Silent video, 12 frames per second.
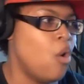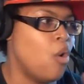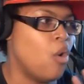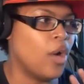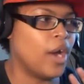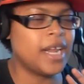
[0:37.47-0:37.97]

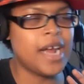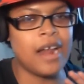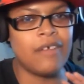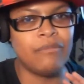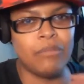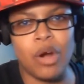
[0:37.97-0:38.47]
or any
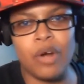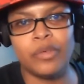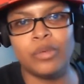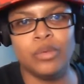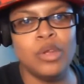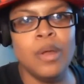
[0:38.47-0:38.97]
kind of
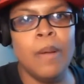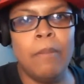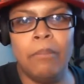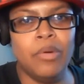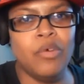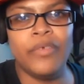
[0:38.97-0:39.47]
Marvel
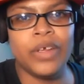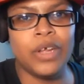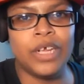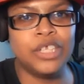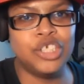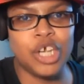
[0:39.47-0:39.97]

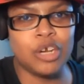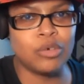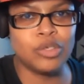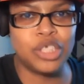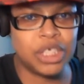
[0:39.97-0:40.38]
movie in general,